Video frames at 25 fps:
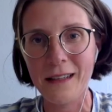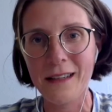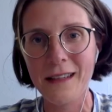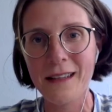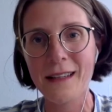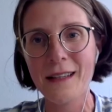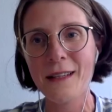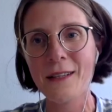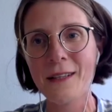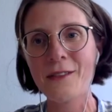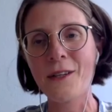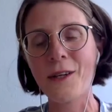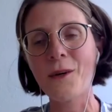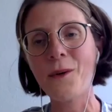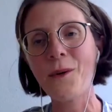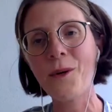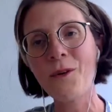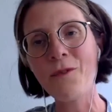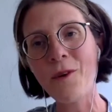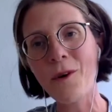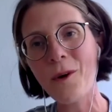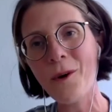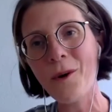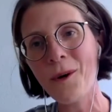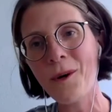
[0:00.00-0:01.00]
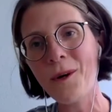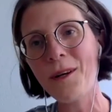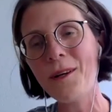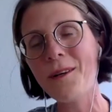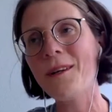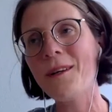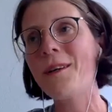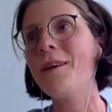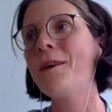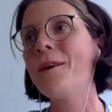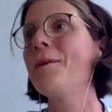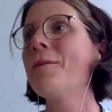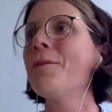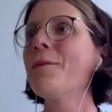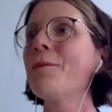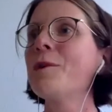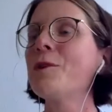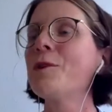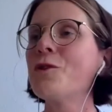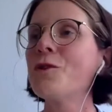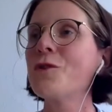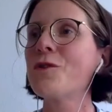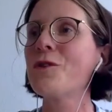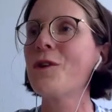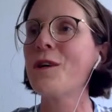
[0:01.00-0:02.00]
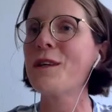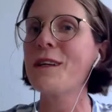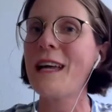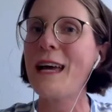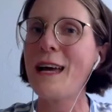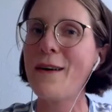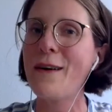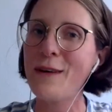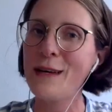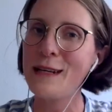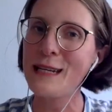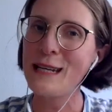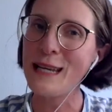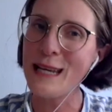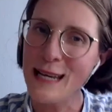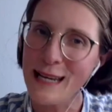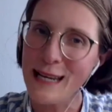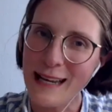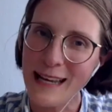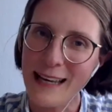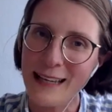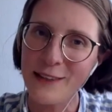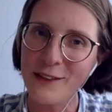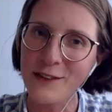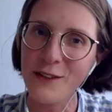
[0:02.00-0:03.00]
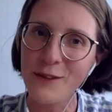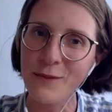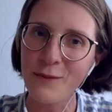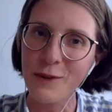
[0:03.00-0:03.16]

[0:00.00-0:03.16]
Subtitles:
So overall, we should not have any inaction.